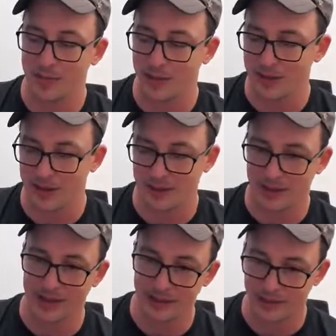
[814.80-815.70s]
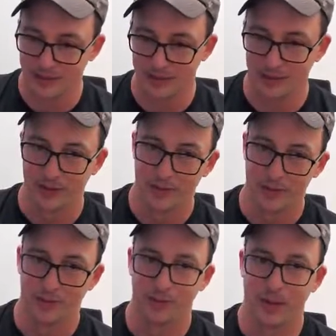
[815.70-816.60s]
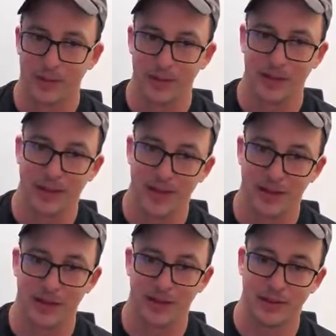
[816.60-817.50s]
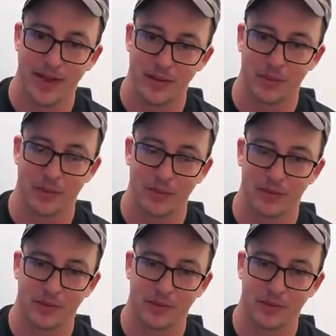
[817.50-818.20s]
to it and like pump in the output.